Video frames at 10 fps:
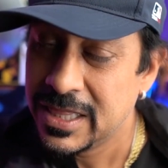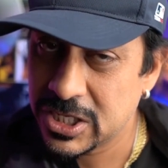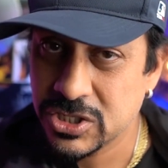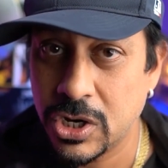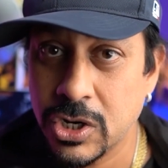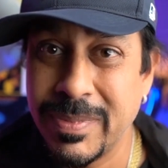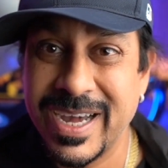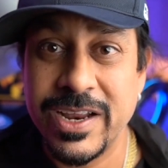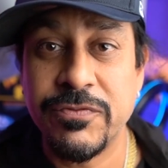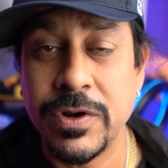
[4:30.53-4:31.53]
Let's talk
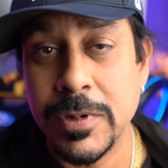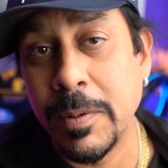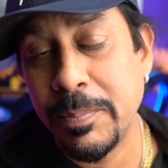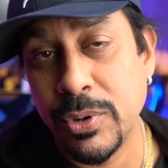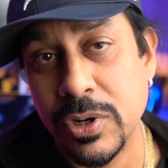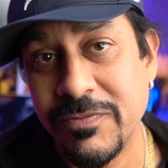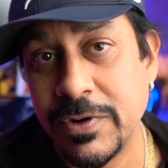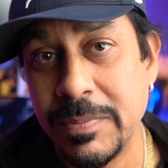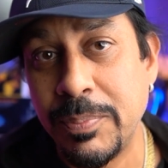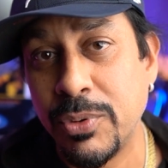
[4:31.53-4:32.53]
about it from
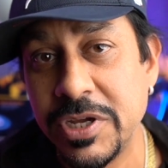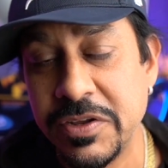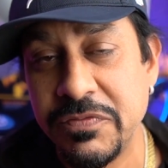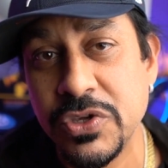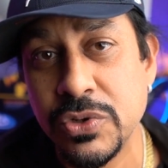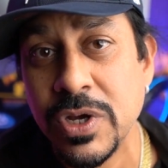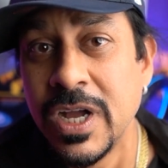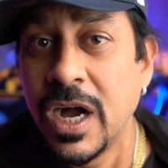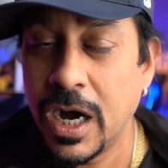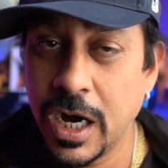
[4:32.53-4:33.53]
a point of view
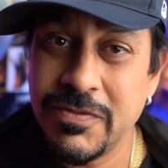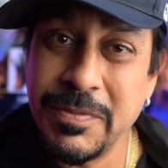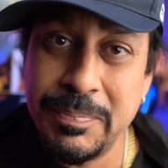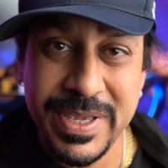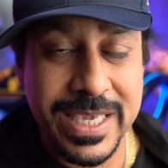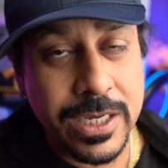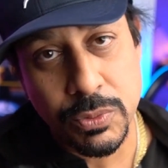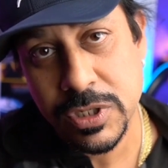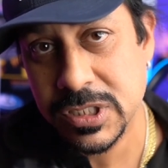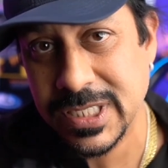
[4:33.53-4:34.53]
of being a
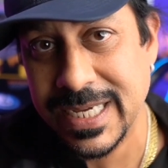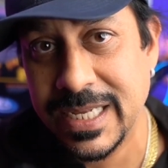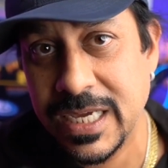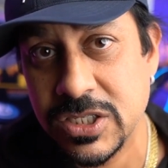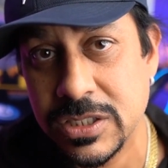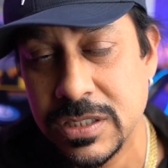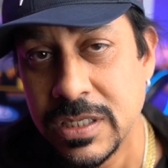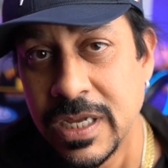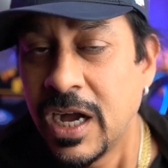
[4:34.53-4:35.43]
real estate agent,